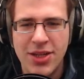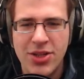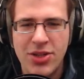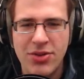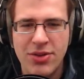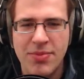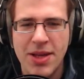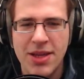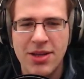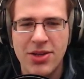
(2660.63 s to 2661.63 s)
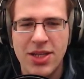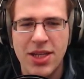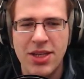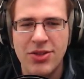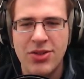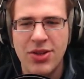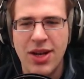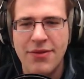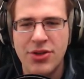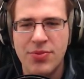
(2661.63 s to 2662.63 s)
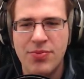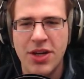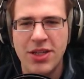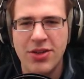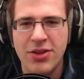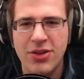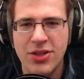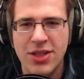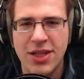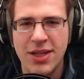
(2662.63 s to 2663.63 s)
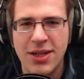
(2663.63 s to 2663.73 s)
Shu's mother continues to lavish praise on her son.